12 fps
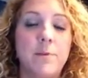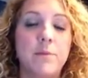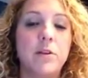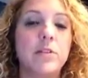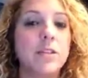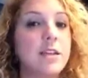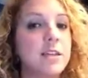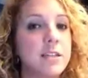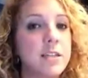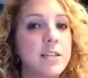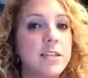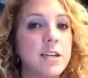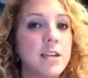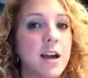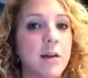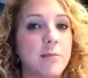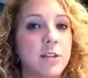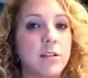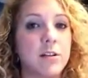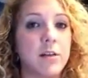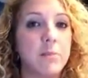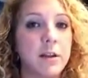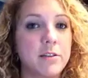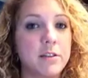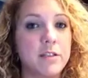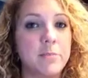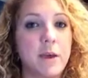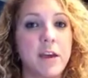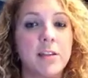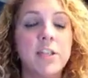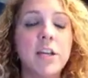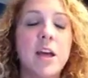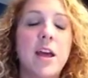There's a link to this on the Object Learning Pinterest page,